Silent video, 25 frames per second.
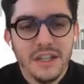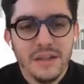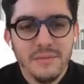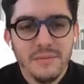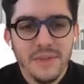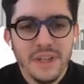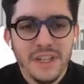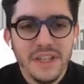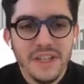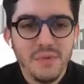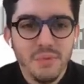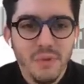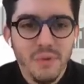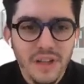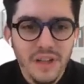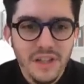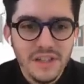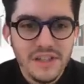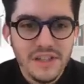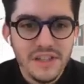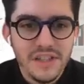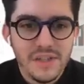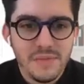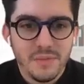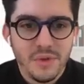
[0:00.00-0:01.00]
as well as
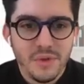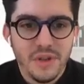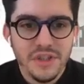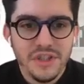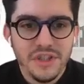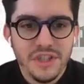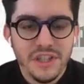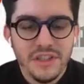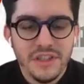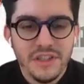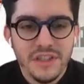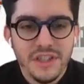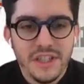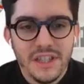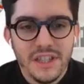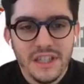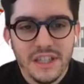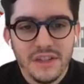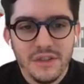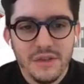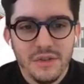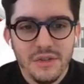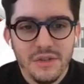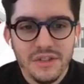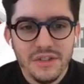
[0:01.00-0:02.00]
this project
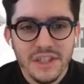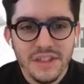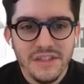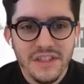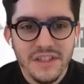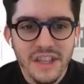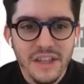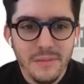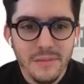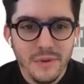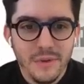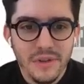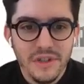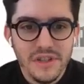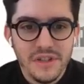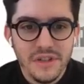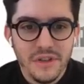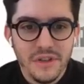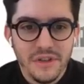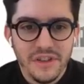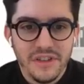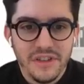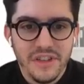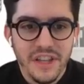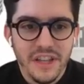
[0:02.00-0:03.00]
called A Table is
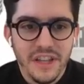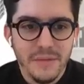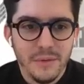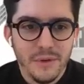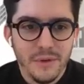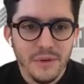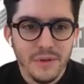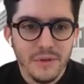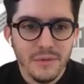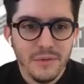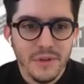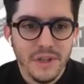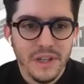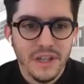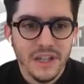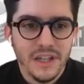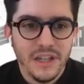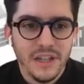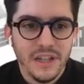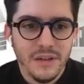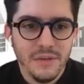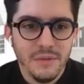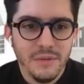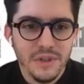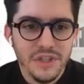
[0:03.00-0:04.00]
Not a Table,
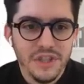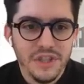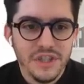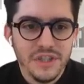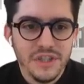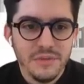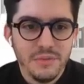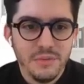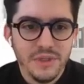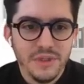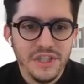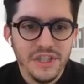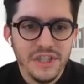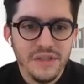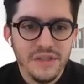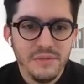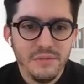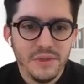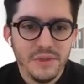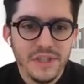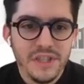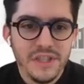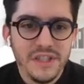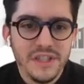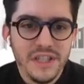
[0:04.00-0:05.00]
which
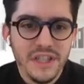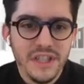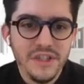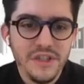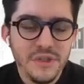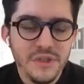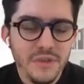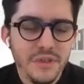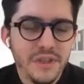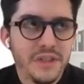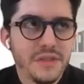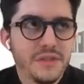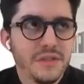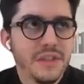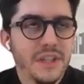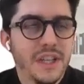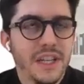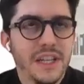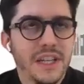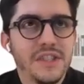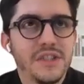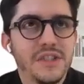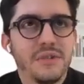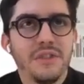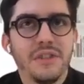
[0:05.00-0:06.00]
was essentially
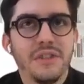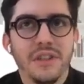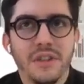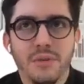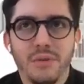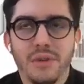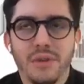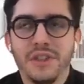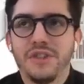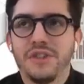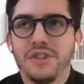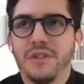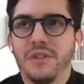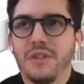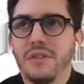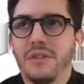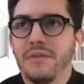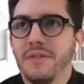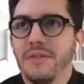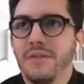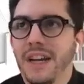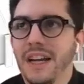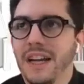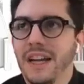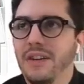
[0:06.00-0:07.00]
answering the question of
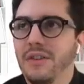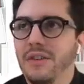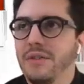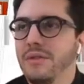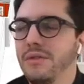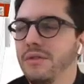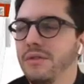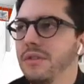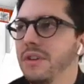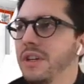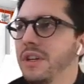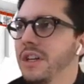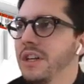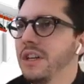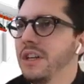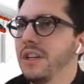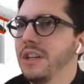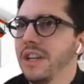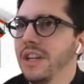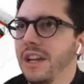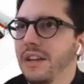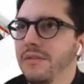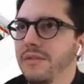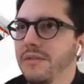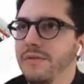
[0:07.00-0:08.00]
how
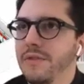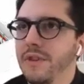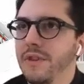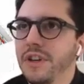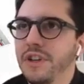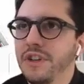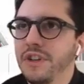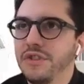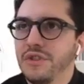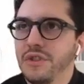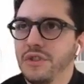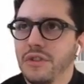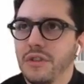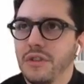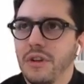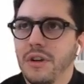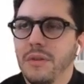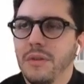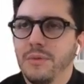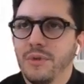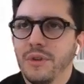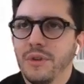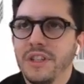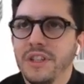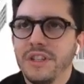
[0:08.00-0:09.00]
can furniture
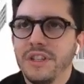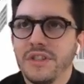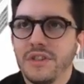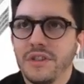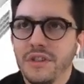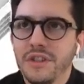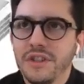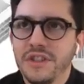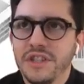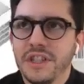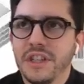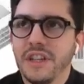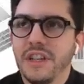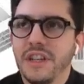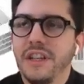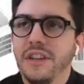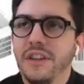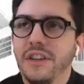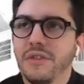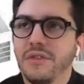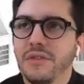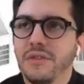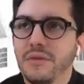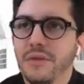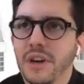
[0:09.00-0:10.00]
operate surgically
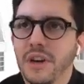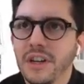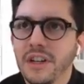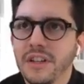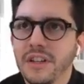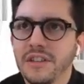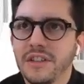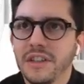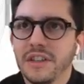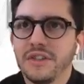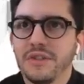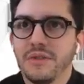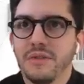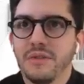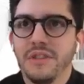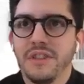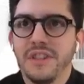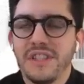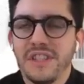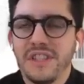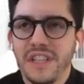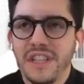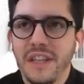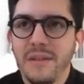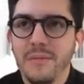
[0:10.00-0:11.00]
onto architecture in the
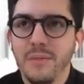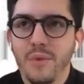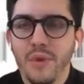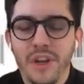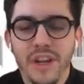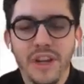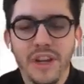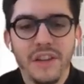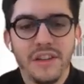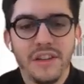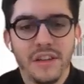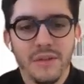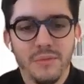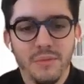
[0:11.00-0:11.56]
same way that